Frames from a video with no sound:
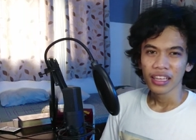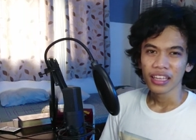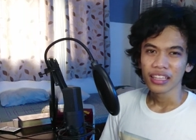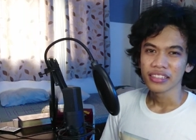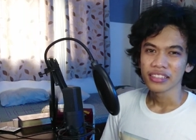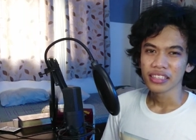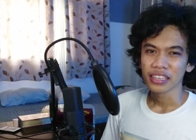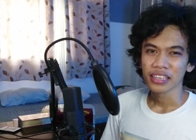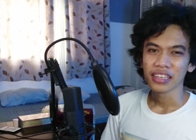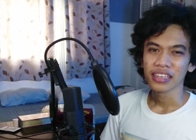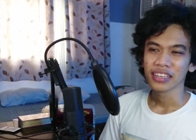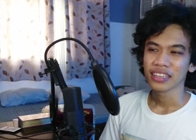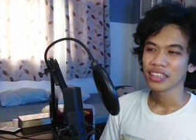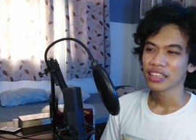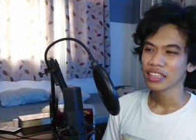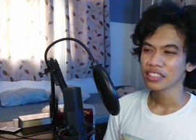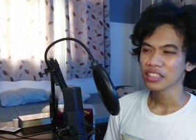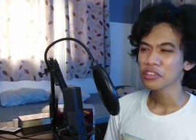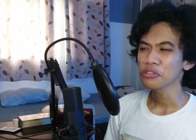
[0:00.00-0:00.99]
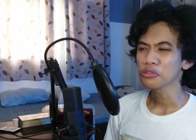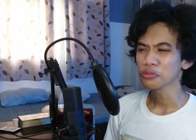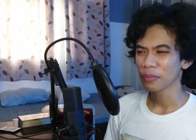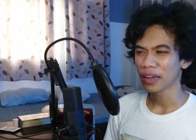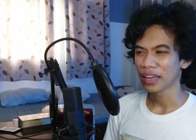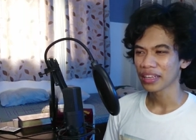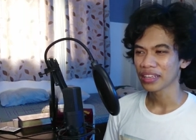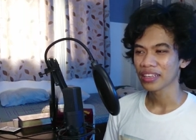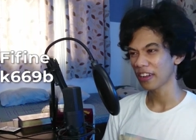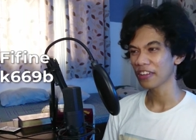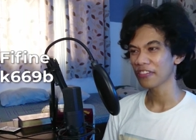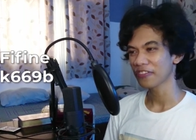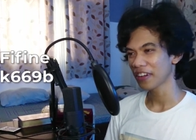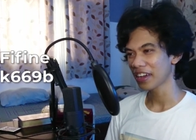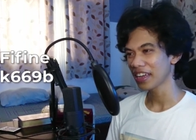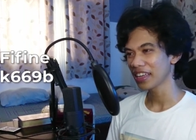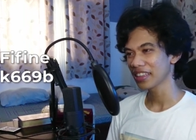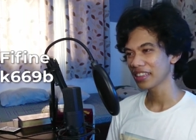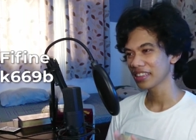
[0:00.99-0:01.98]
It's it's a good mic.
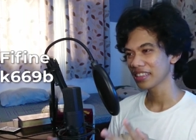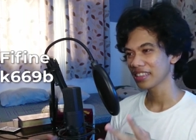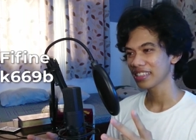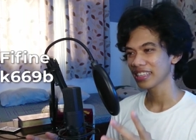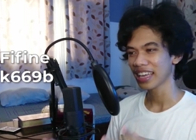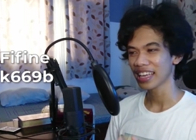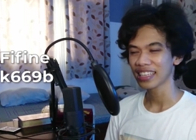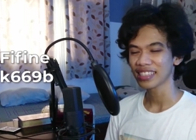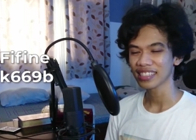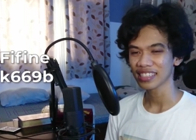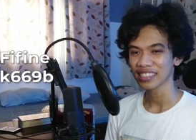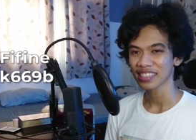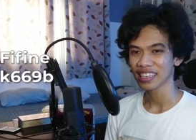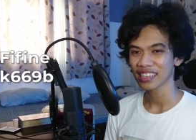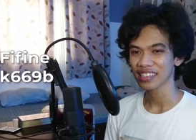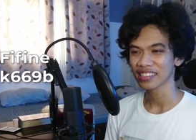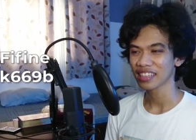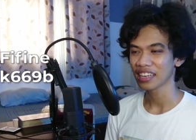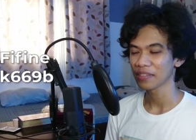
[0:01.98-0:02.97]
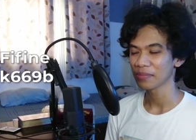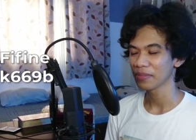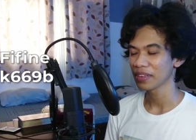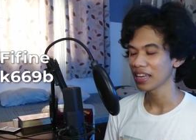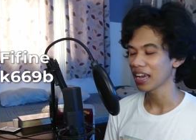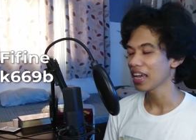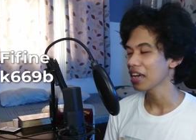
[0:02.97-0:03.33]
Fifine K669B.